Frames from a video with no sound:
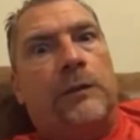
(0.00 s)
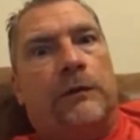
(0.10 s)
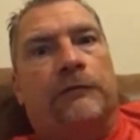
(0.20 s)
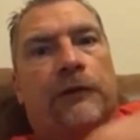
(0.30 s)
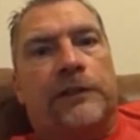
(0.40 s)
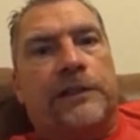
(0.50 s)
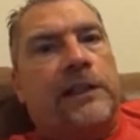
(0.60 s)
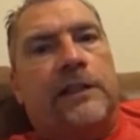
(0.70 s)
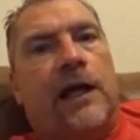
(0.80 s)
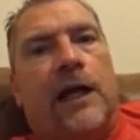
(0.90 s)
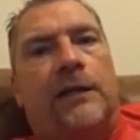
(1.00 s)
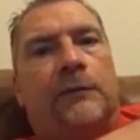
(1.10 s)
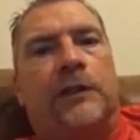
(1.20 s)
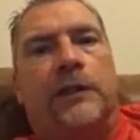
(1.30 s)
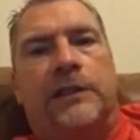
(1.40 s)
we were first in
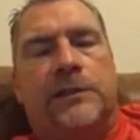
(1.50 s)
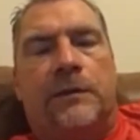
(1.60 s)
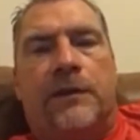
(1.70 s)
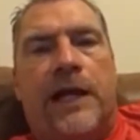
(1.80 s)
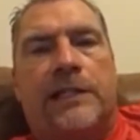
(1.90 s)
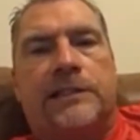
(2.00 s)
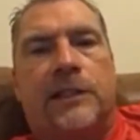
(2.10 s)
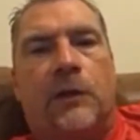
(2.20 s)
line when Elizabeth asked